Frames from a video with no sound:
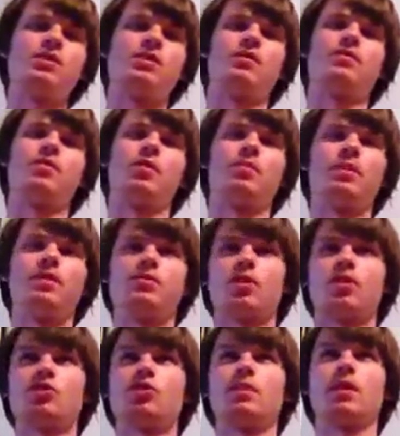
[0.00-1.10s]
in the Philippines
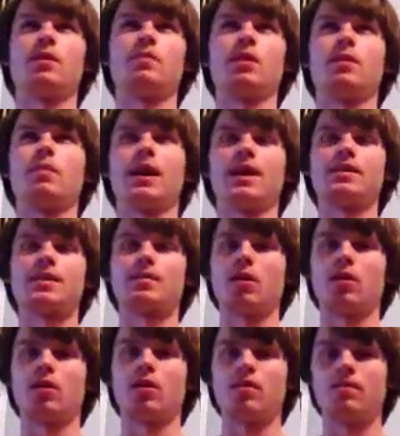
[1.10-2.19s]
watching Manny play
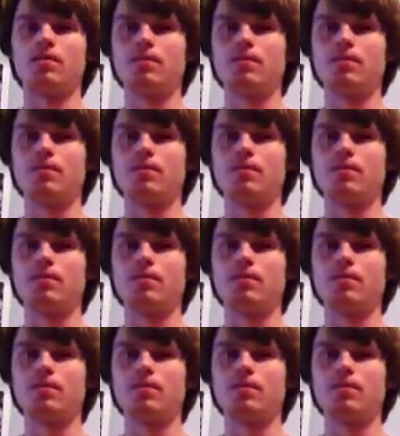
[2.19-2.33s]
basketball,